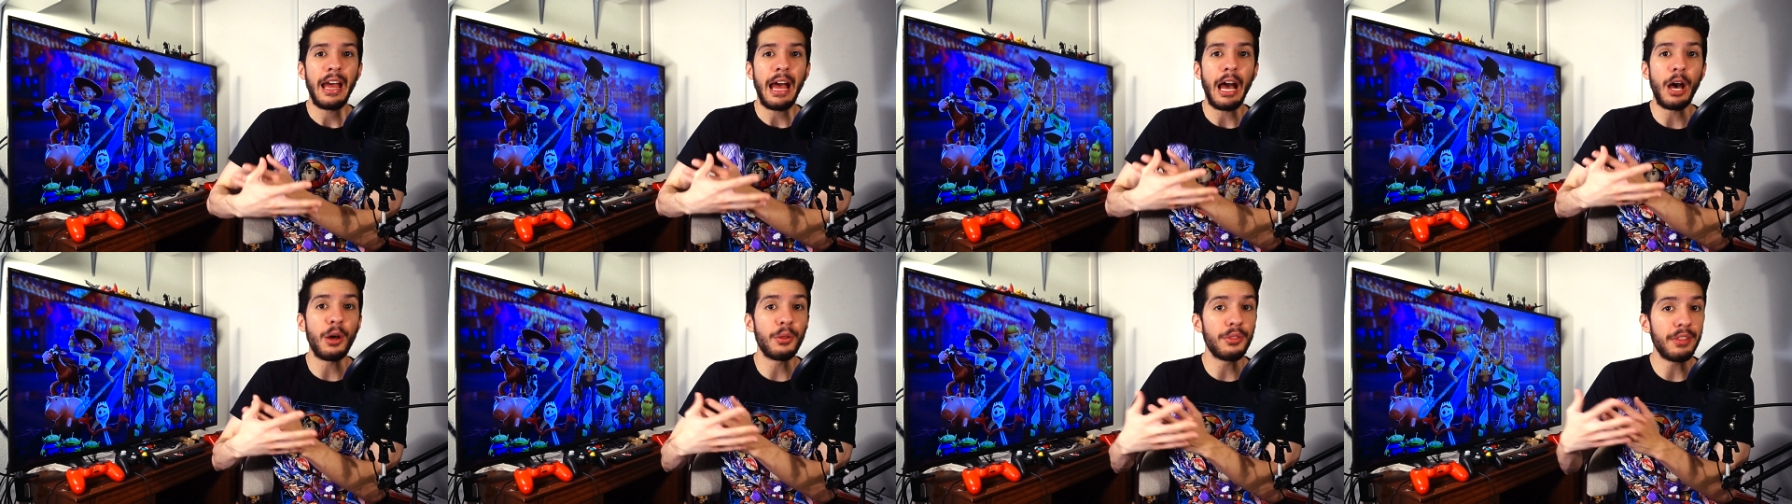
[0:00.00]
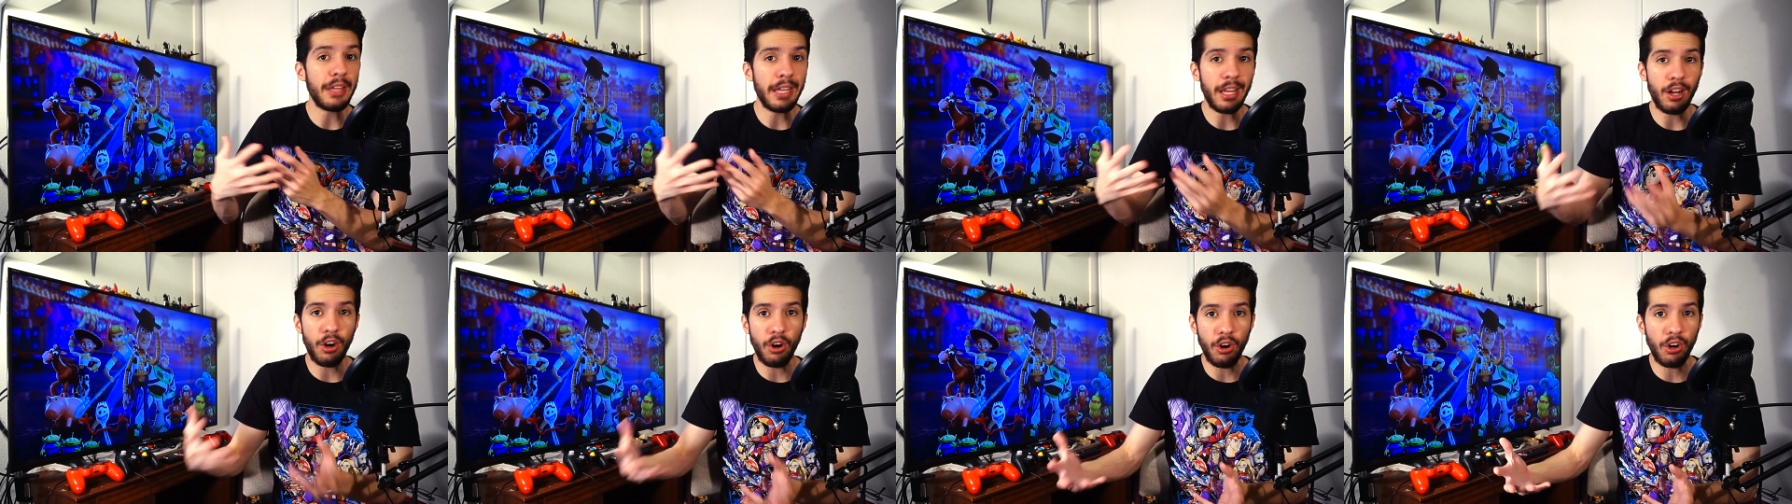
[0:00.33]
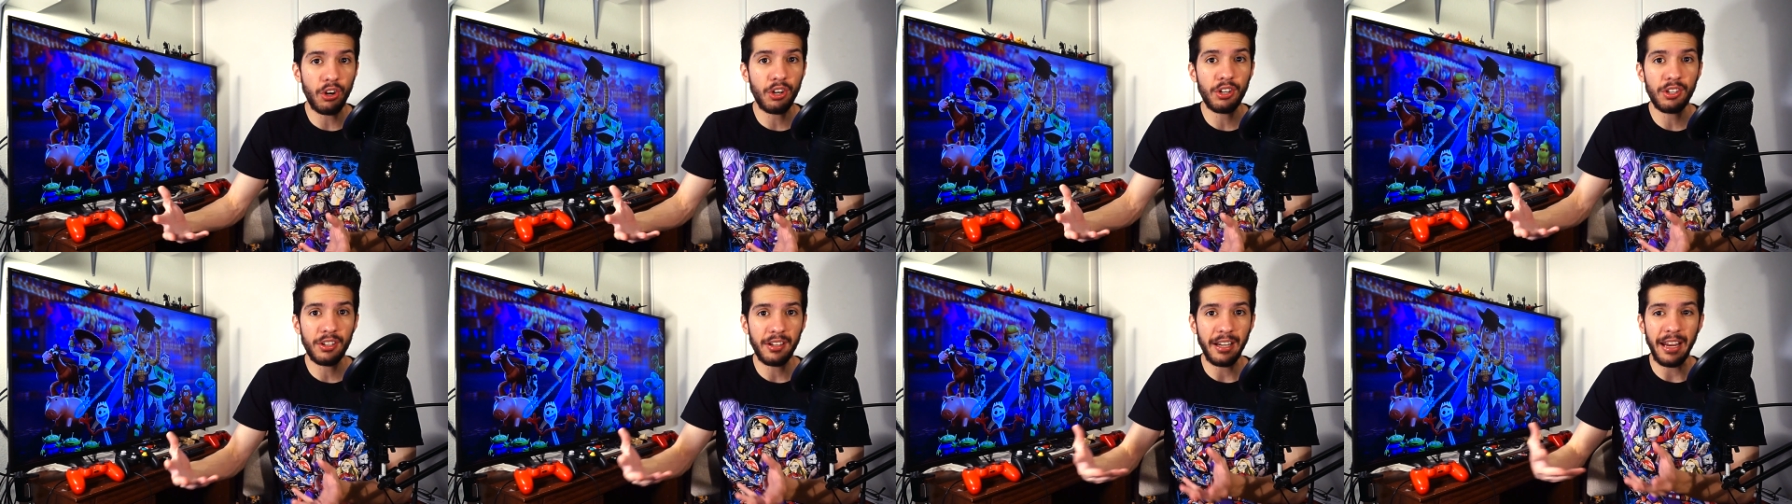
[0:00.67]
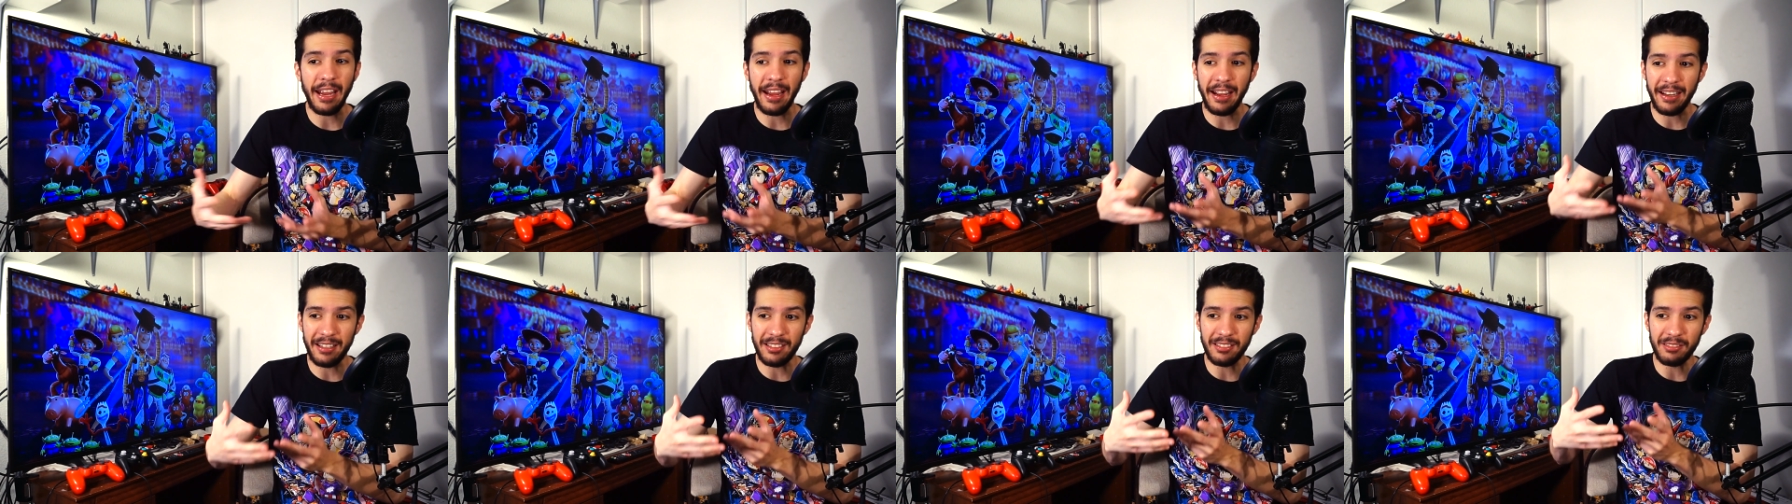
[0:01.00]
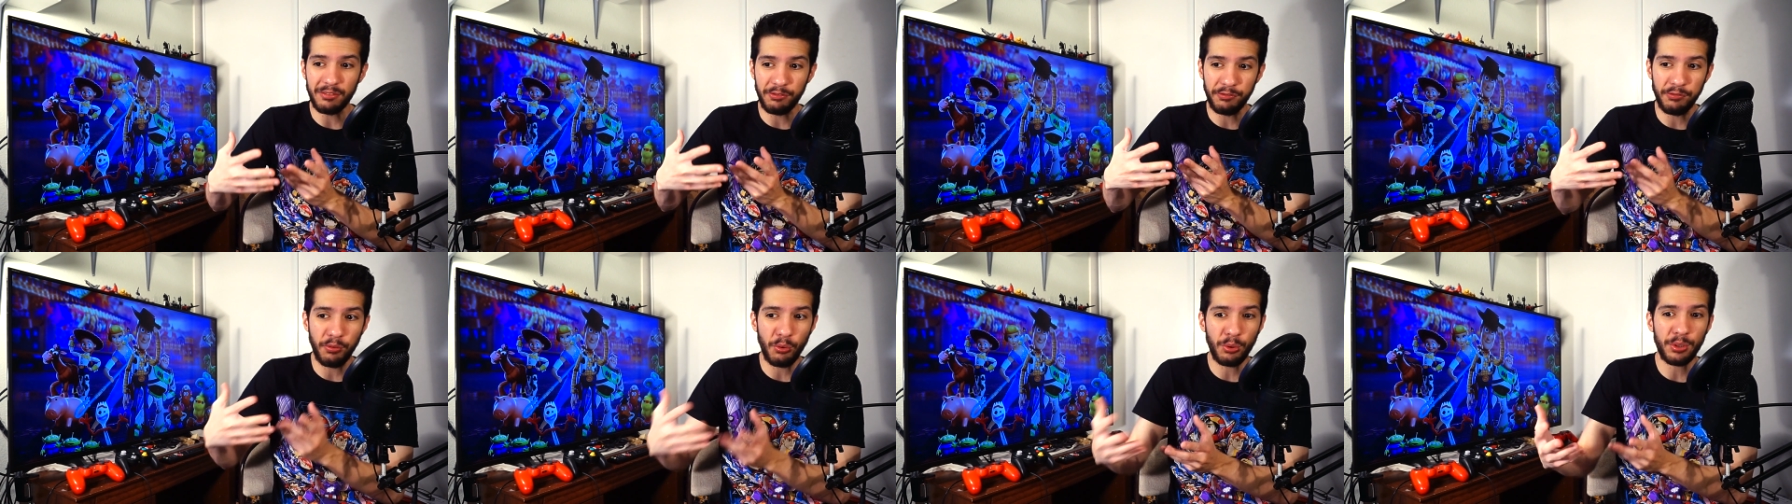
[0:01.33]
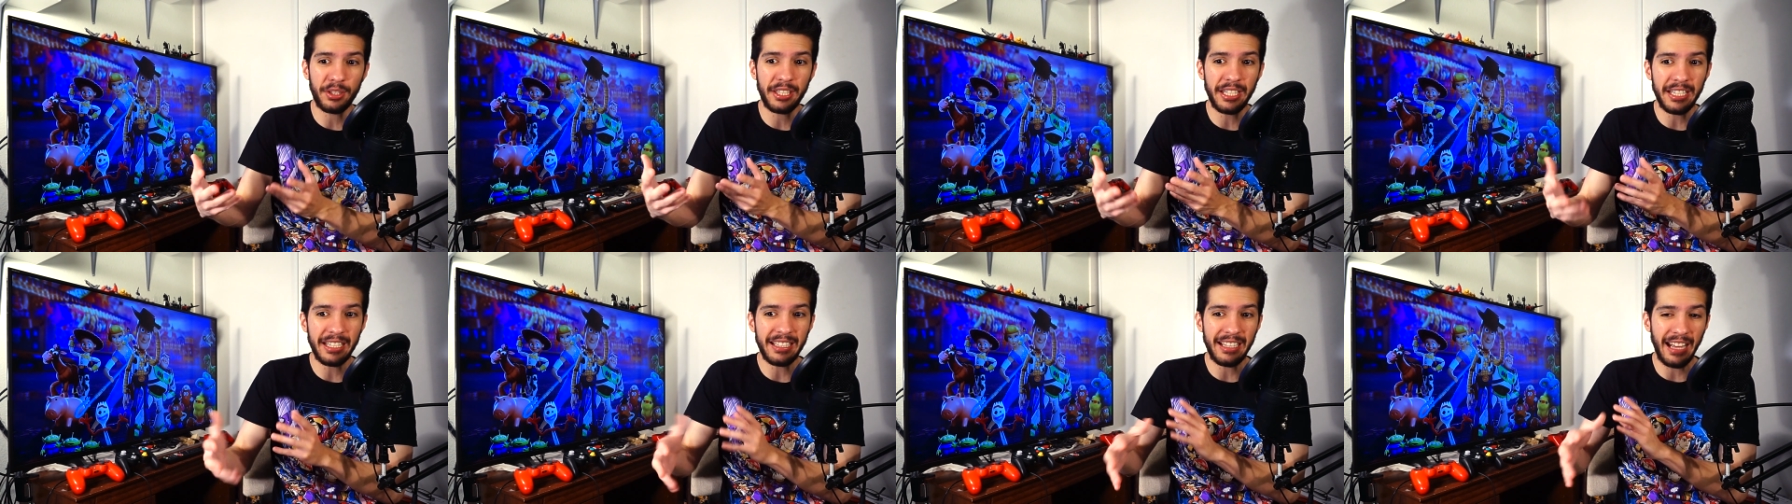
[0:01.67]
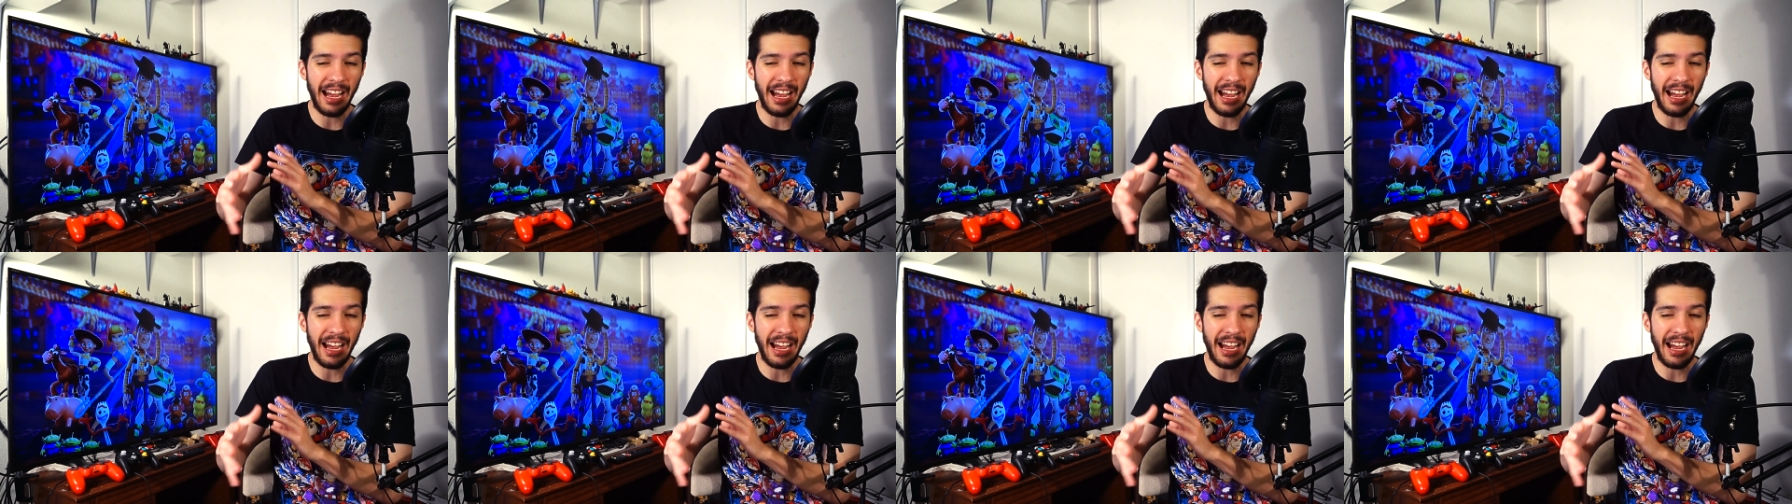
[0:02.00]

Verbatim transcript: how they are, and Forky